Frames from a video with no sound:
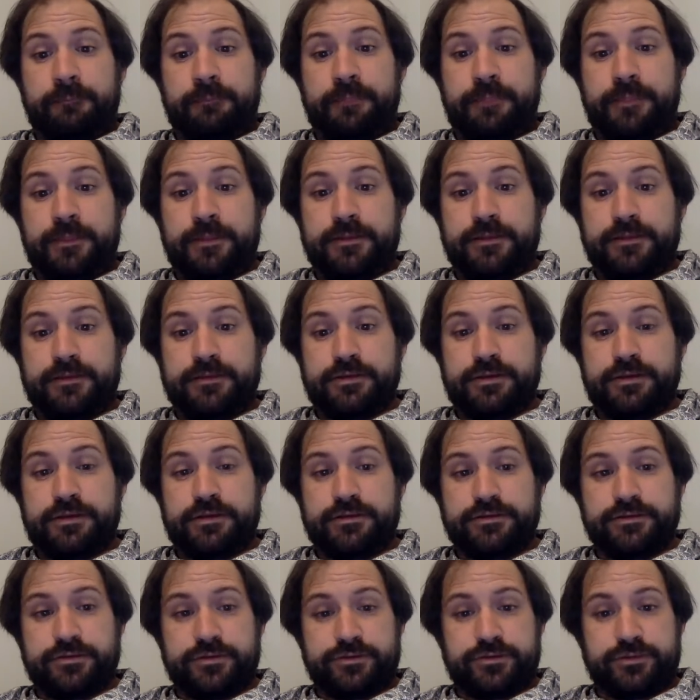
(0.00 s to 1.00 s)
He
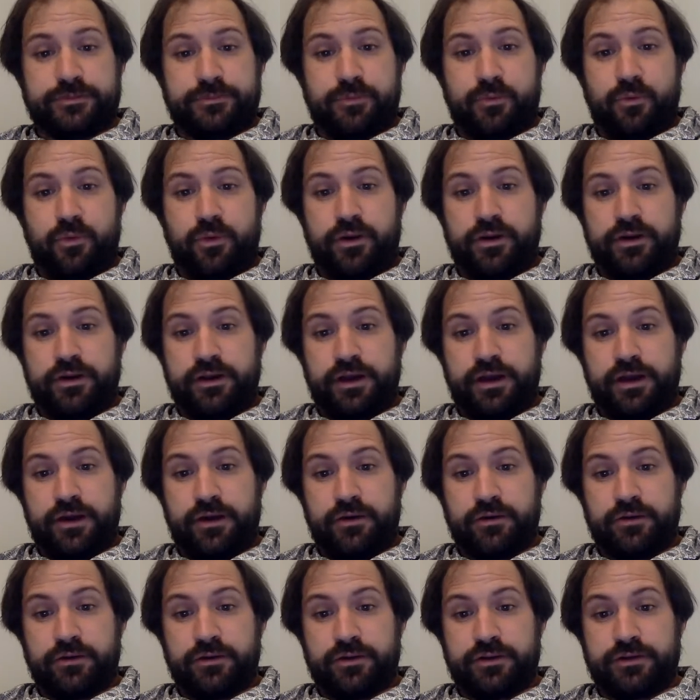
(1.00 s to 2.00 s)
has also pointed
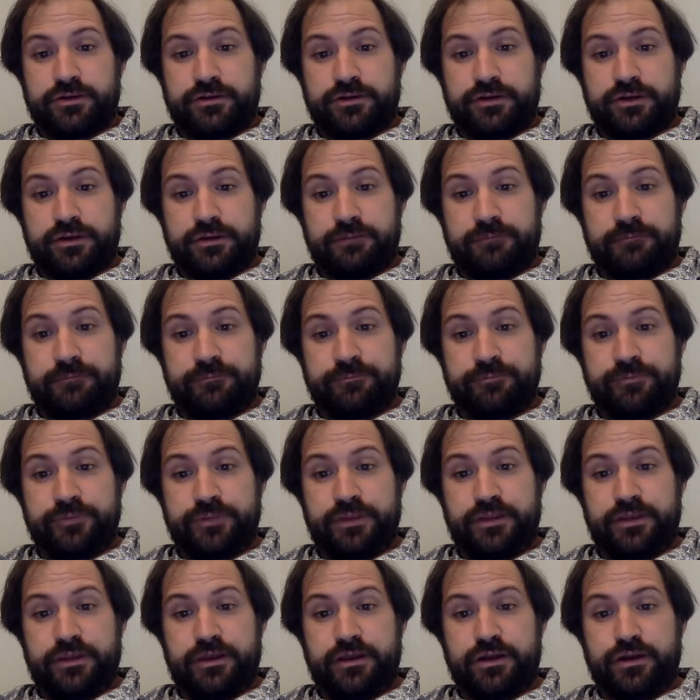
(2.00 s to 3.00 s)
out that
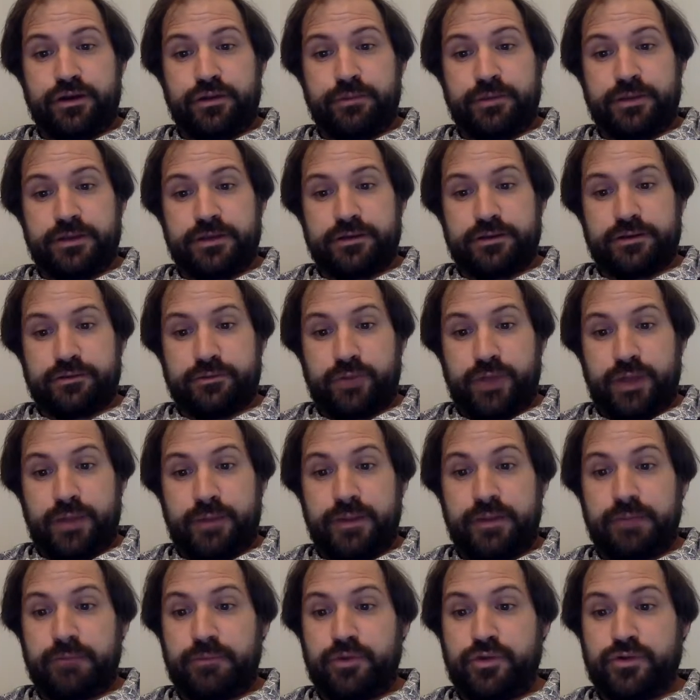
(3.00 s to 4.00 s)
the intermittent
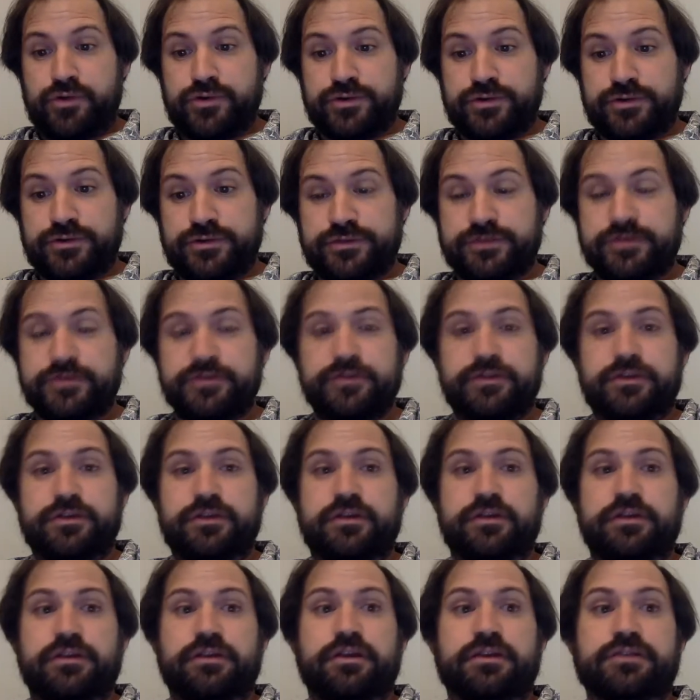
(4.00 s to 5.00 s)
ramming motions,
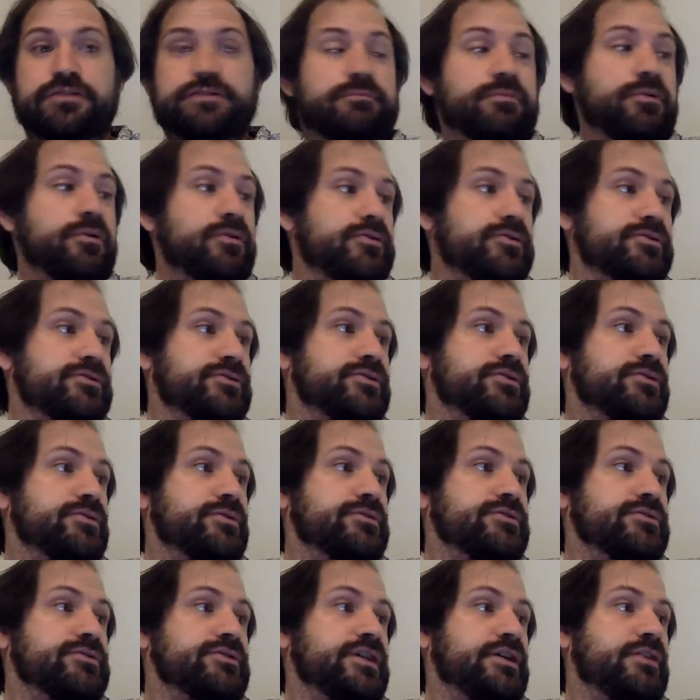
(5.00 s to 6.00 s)
as opposed to a
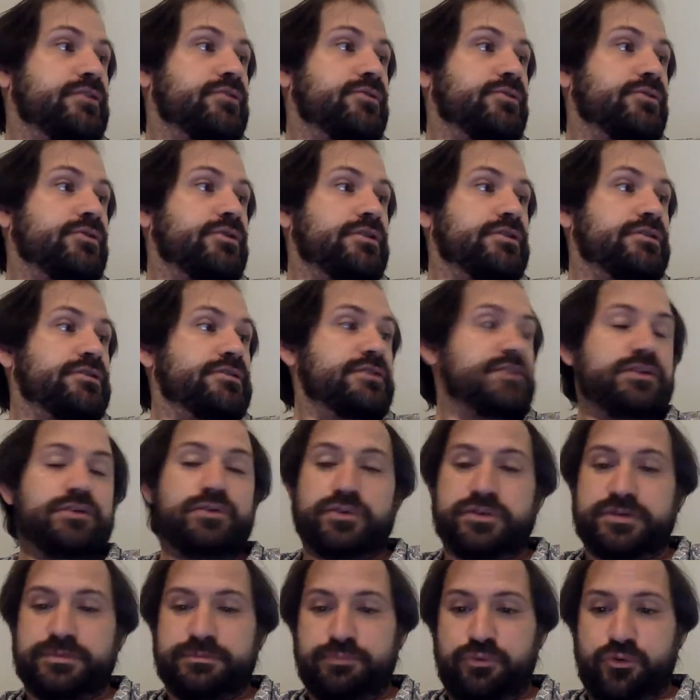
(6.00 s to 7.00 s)
single
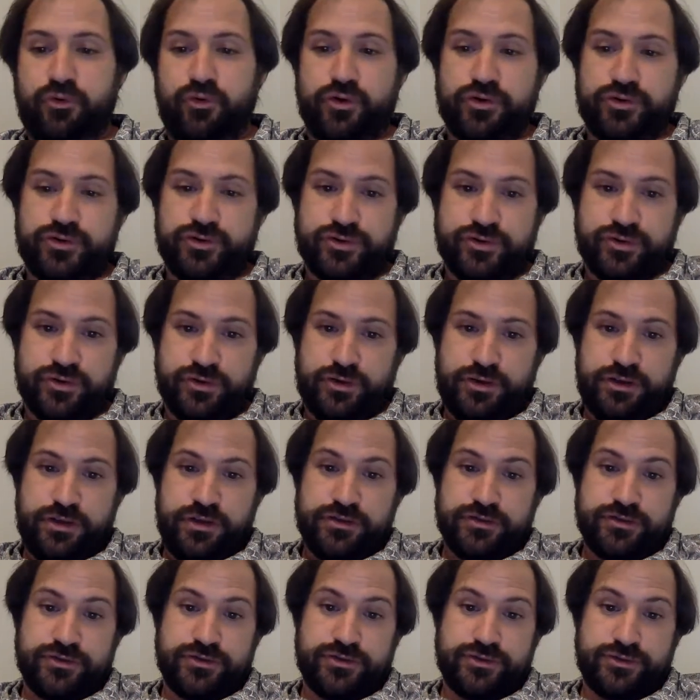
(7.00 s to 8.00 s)
continuous push,
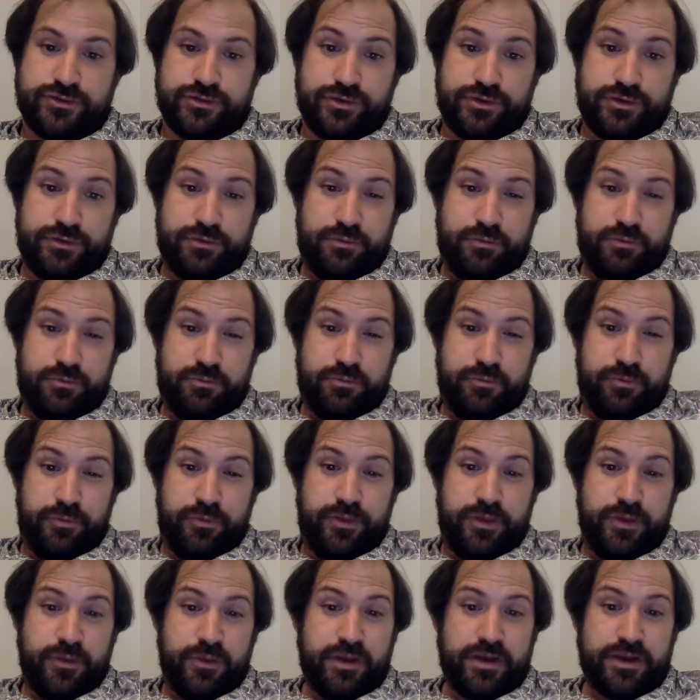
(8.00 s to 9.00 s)
should
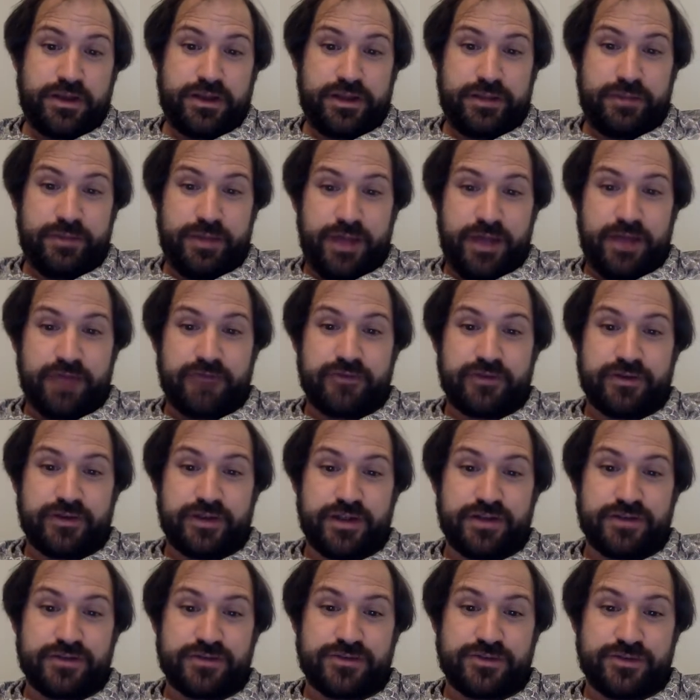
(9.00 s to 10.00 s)
theoretically be
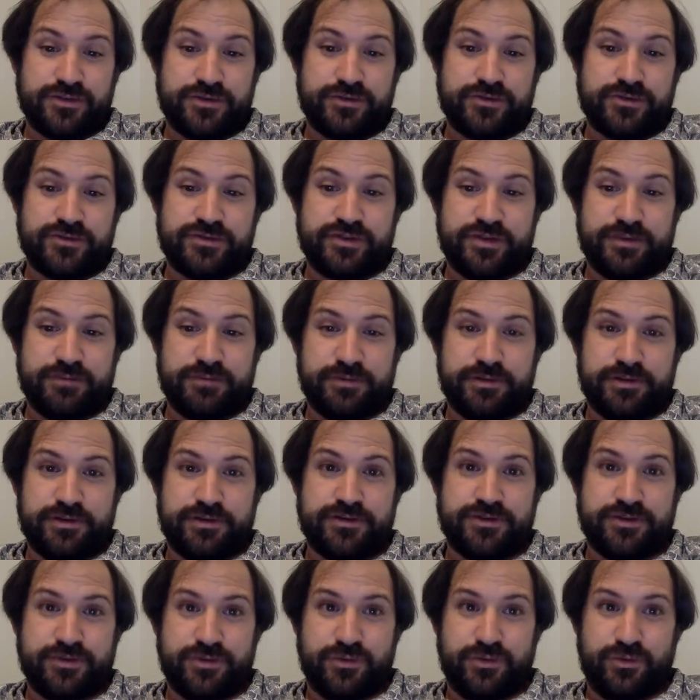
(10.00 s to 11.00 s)
advantageous due simply
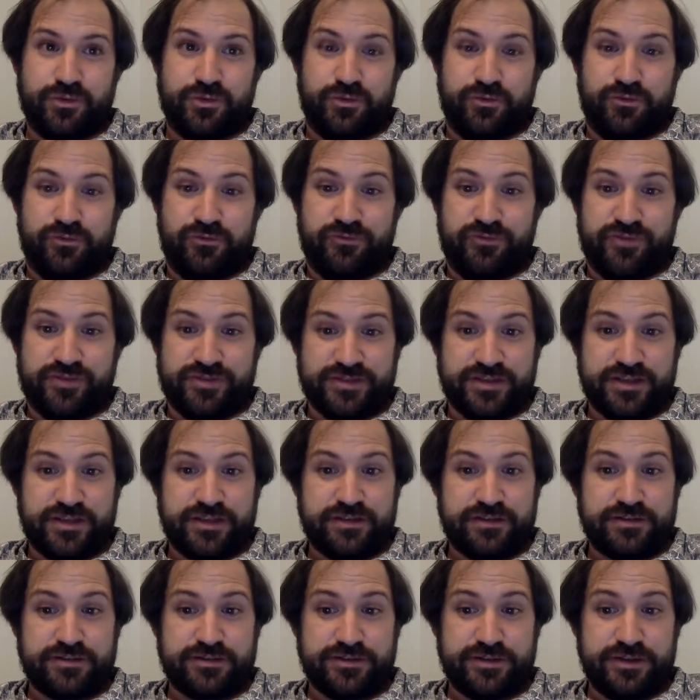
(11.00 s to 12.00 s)
to
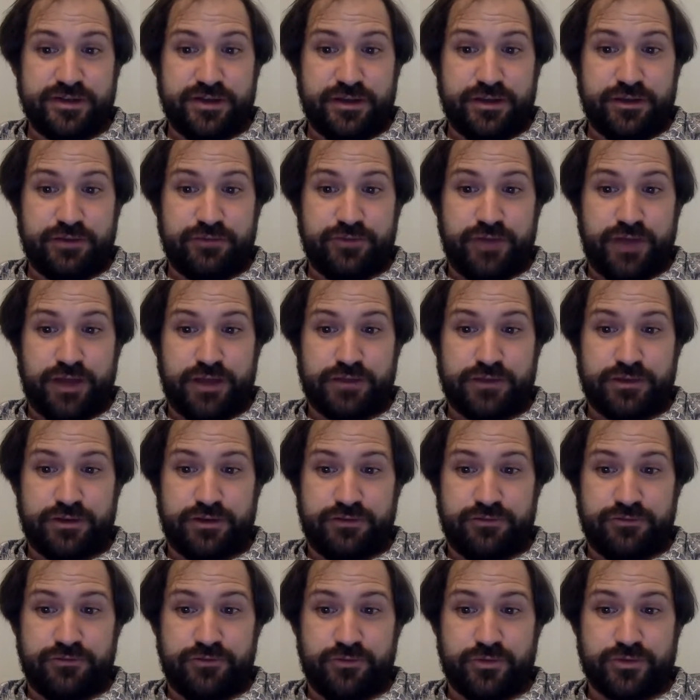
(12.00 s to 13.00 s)
physics, the fact that a
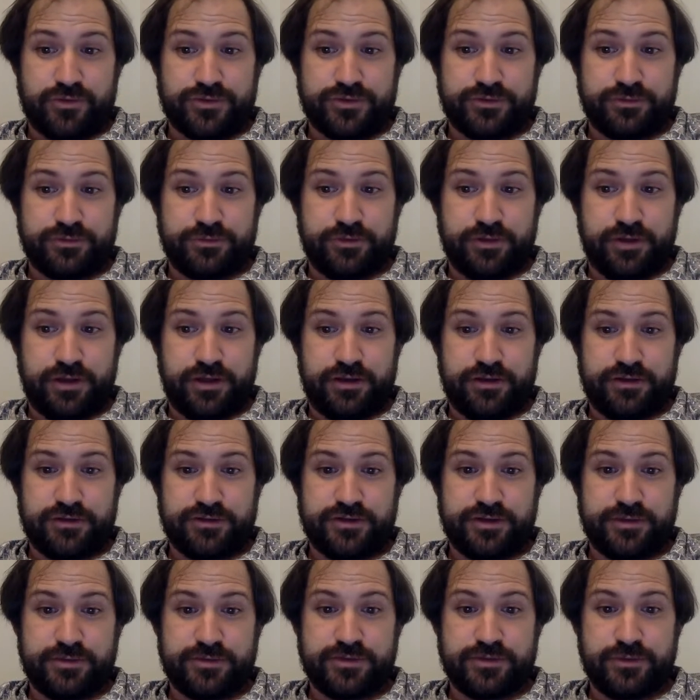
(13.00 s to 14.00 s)
force applied to
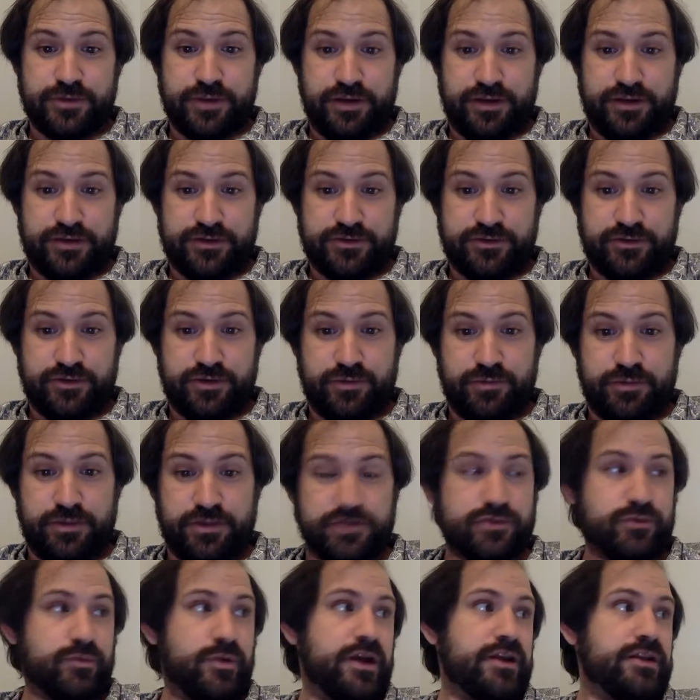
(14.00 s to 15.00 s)
substrate is going to be
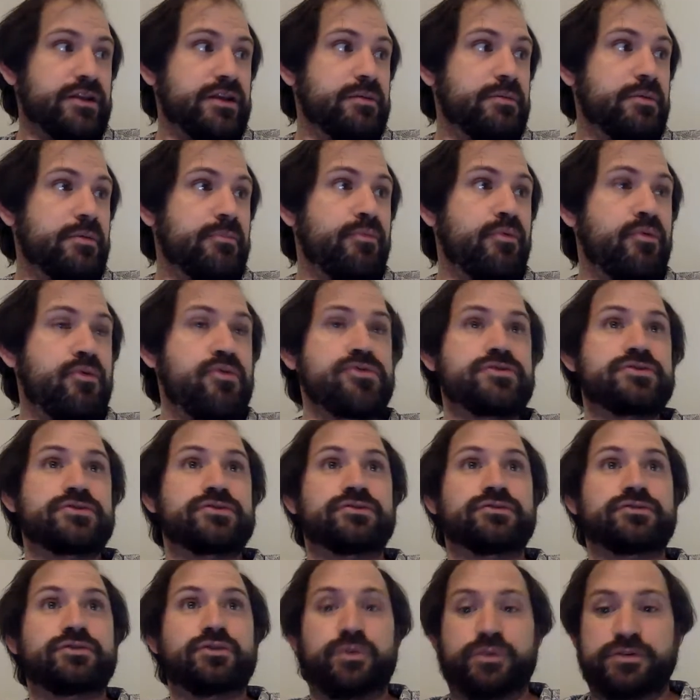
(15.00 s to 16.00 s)
directly
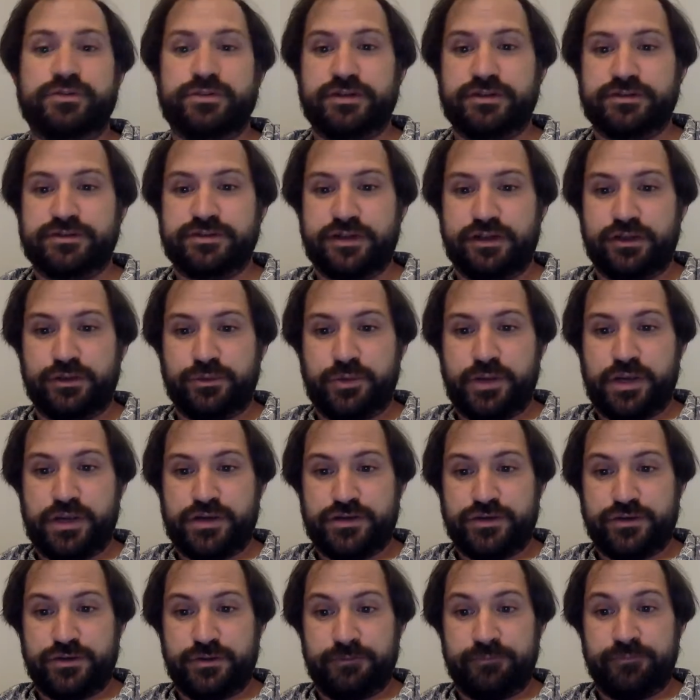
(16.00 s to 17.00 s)
proportional to its
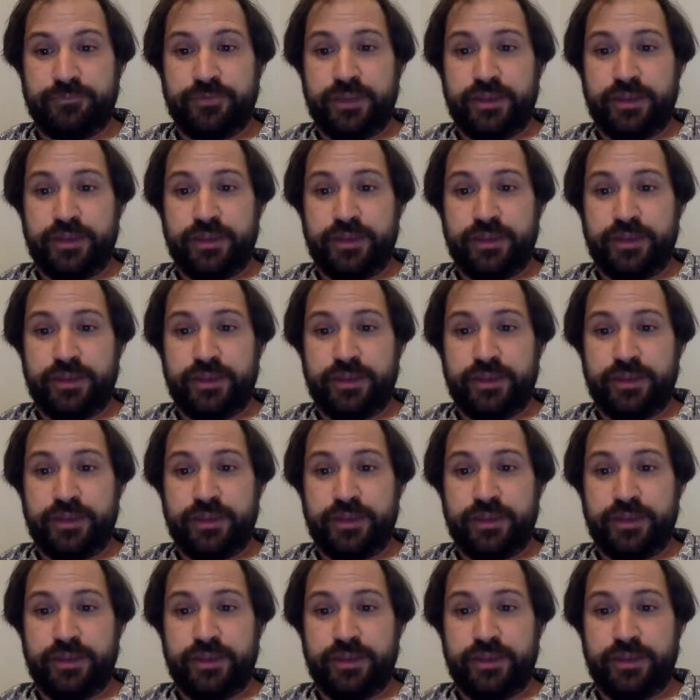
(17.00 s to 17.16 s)
acceleration.